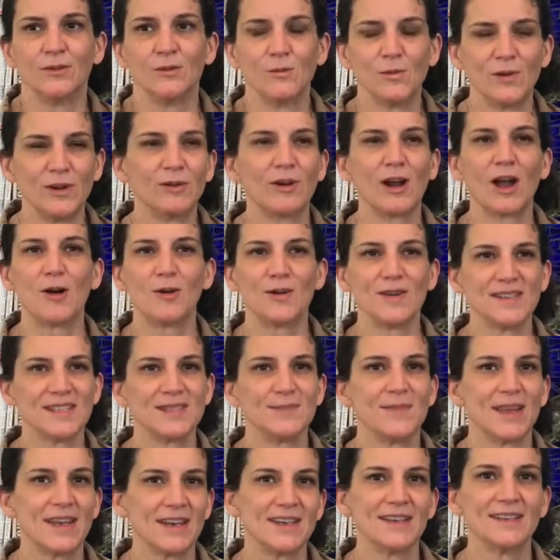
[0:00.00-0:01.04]
we were always
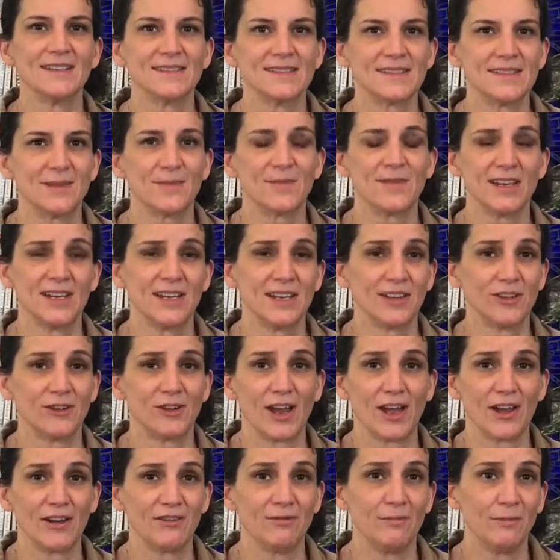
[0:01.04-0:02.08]
making something either
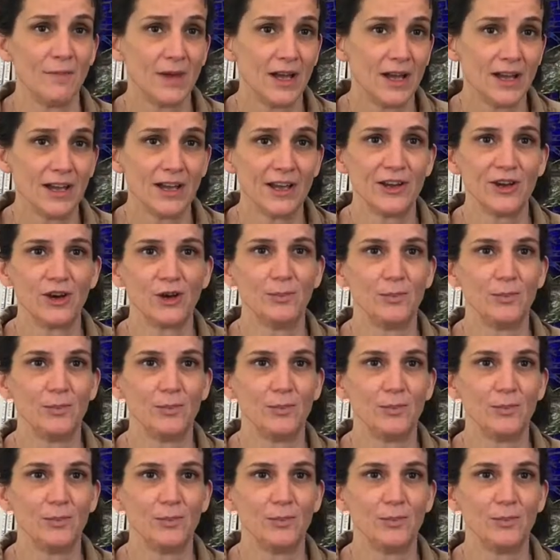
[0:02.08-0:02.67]
out of mud